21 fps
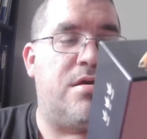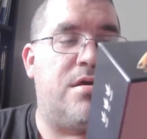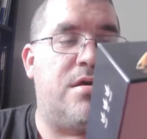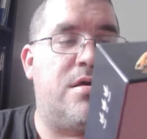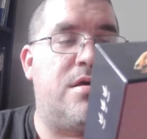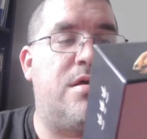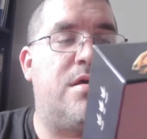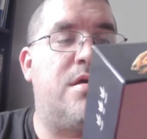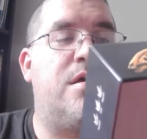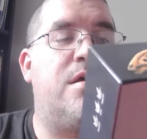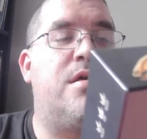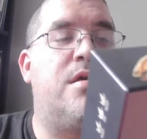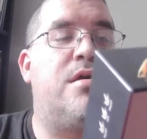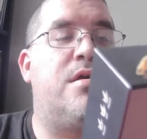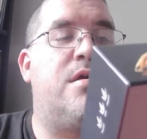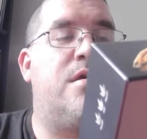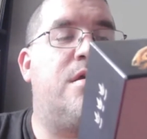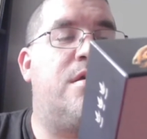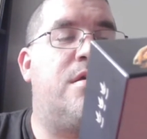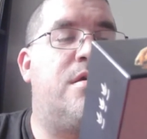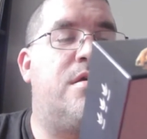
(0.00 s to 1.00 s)

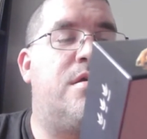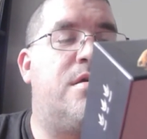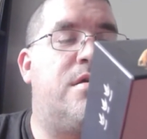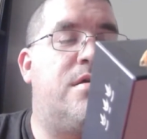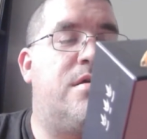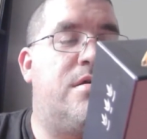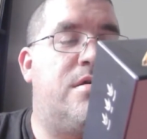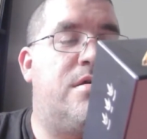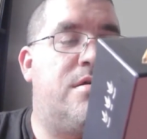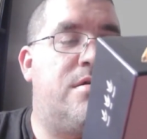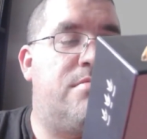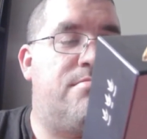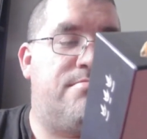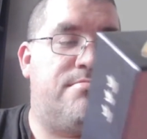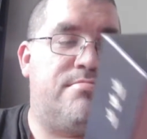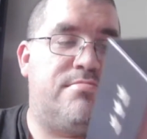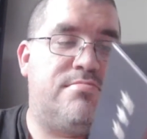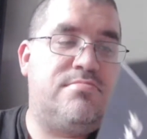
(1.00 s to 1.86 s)
Nobody speaks.